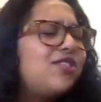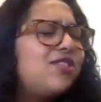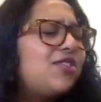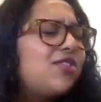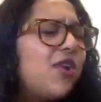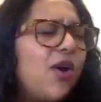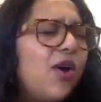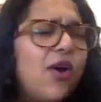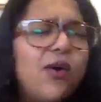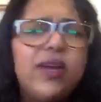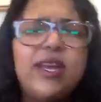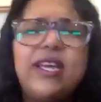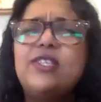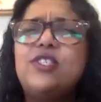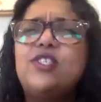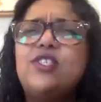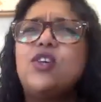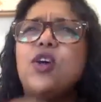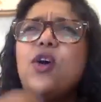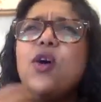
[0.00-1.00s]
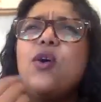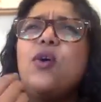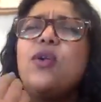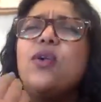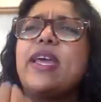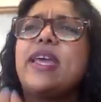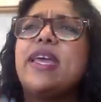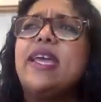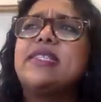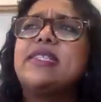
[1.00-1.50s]
He's so
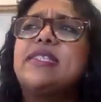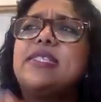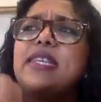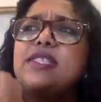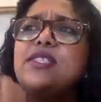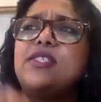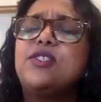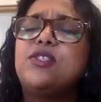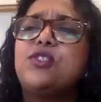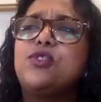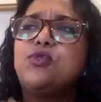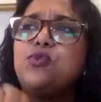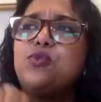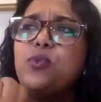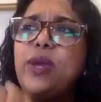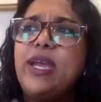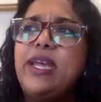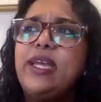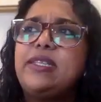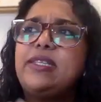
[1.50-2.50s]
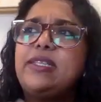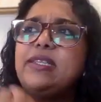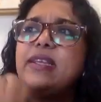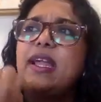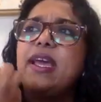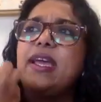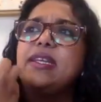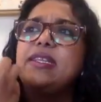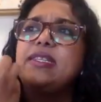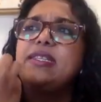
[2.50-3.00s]
like, he has such a sweet
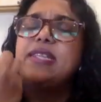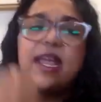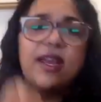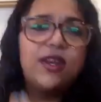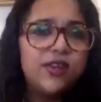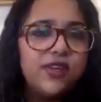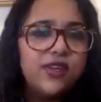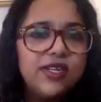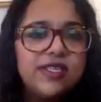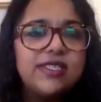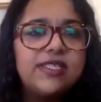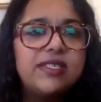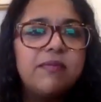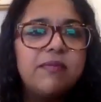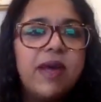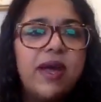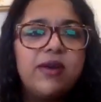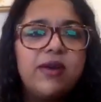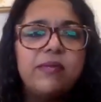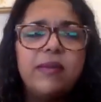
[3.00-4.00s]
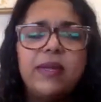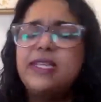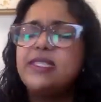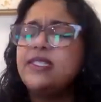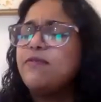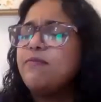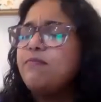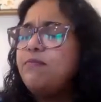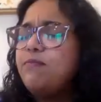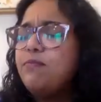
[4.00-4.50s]
like tenderness about him, and
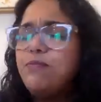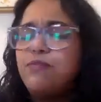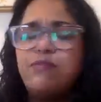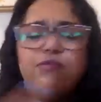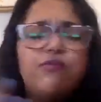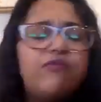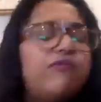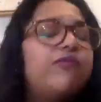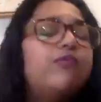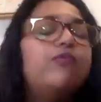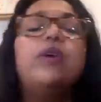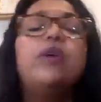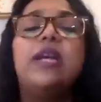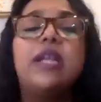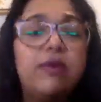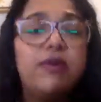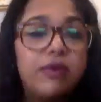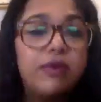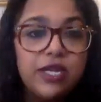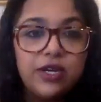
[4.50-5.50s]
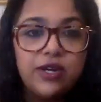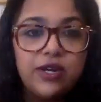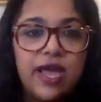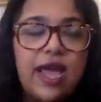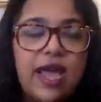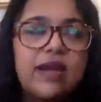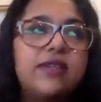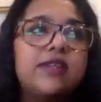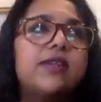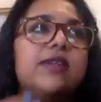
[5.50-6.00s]
he's a really good
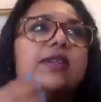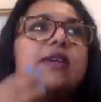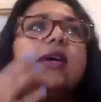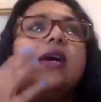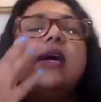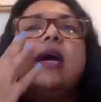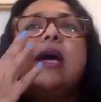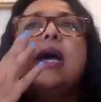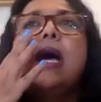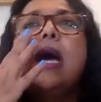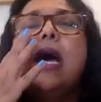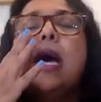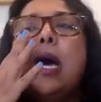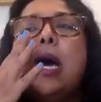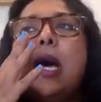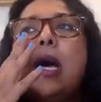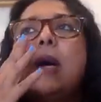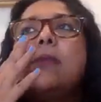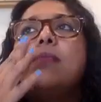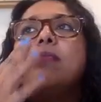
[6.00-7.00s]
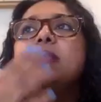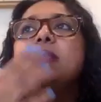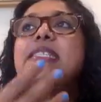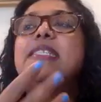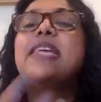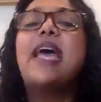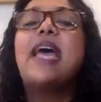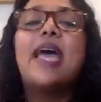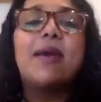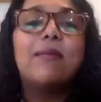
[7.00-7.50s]
actor.
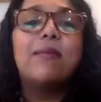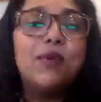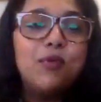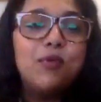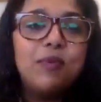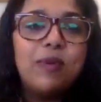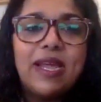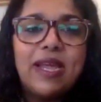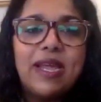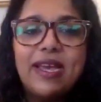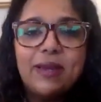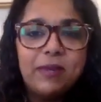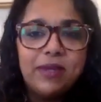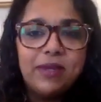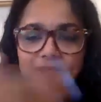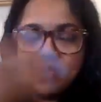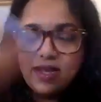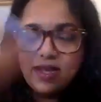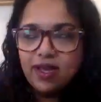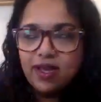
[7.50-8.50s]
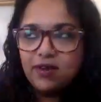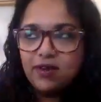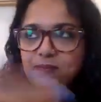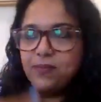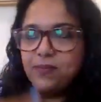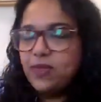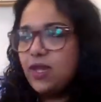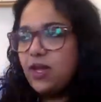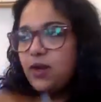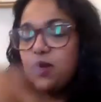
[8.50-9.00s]
Sam,
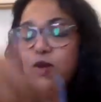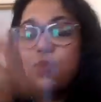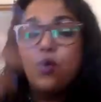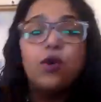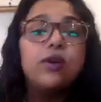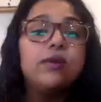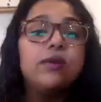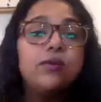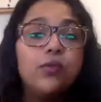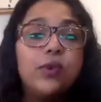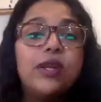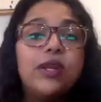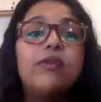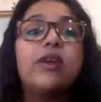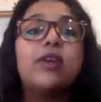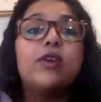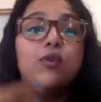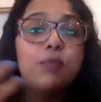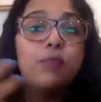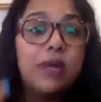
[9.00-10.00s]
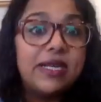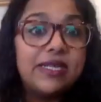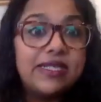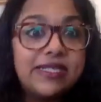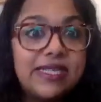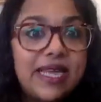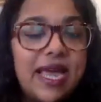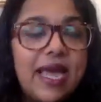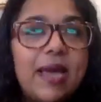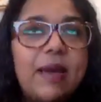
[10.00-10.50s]
Gordon Winterick, who plays
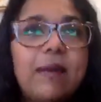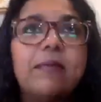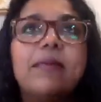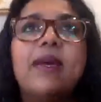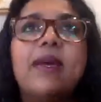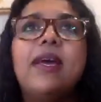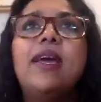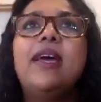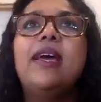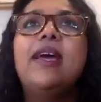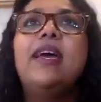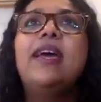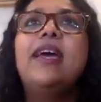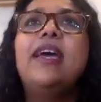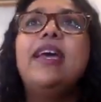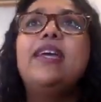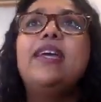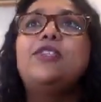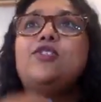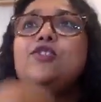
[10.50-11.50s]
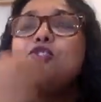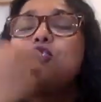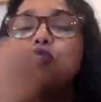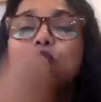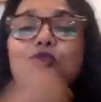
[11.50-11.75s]
Sam, is